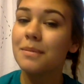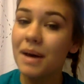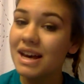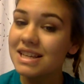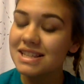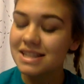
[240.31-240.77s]

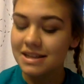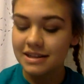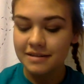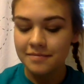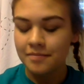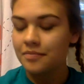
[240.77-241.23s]
best,
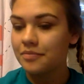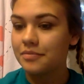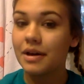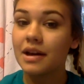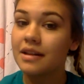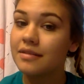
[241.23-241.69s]

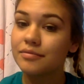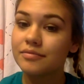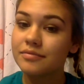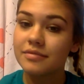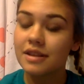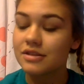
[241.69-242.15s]
but
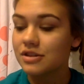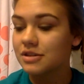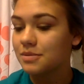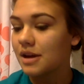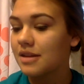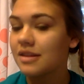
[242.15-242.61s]
that's just
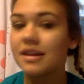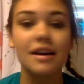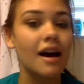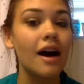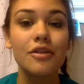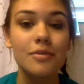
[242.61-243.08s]
what I think.
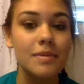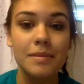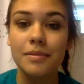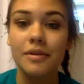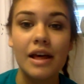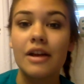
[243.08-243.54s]
Other
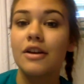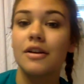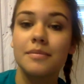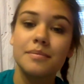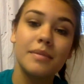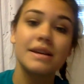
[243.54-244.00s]
people that
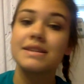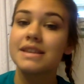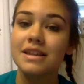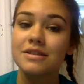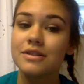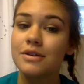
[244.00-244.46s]
are my
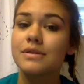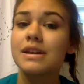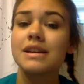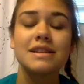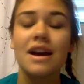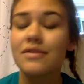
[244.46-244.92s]
skin tone
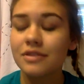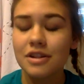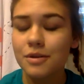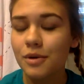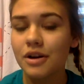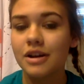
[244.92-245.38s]
can
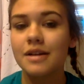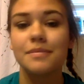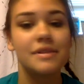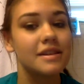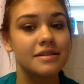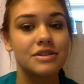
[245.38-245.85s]
definitely work it,
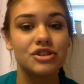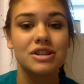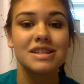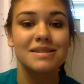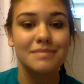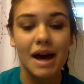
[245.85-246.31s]
but this is
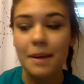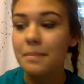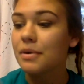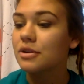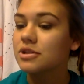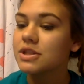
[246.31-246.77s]
just my
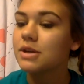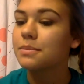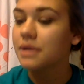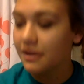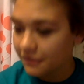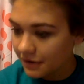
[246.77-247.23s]
personal
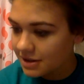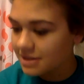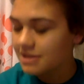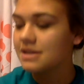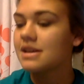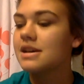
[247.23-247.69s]

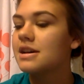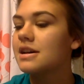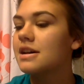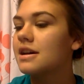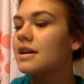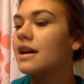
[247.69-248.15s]
preference.
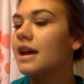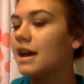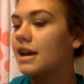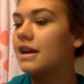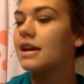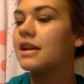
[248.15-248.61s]

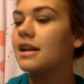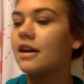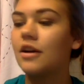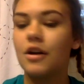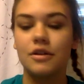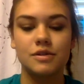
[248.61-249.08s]
And
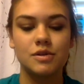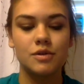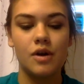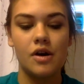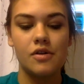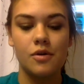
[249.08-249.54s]
I also
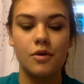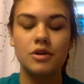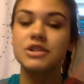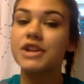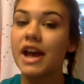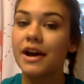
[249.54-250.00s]
got
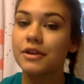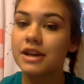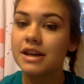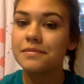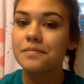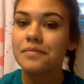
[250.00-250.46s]
Orange
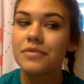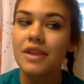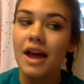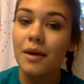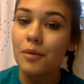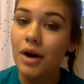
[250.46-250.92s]
County.
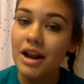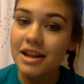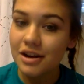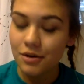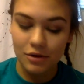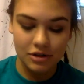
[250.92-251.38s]
I
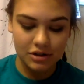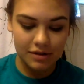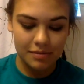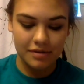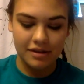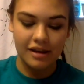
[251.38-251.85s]
wanted an orange
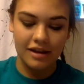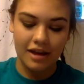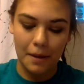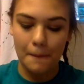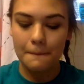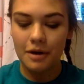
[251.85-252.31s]
lipstick,
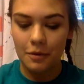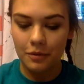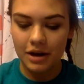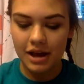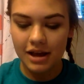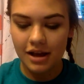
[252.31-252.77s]
but
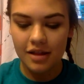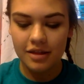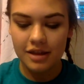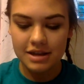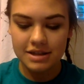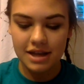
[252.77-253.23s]
when I got
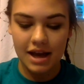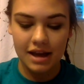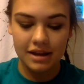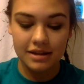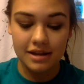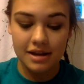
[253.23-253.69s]
this,
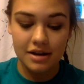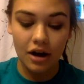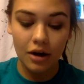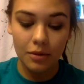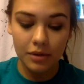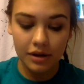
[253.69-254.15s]
I did
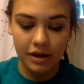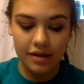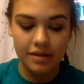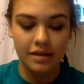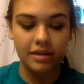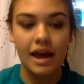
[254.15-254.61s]
not realize
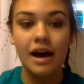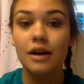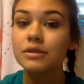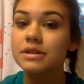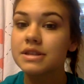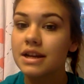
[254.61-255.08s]
that the
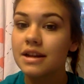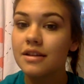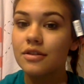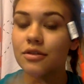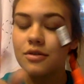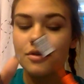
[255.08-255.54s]
outside of
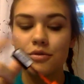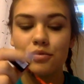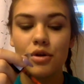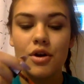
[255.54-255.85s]
the tube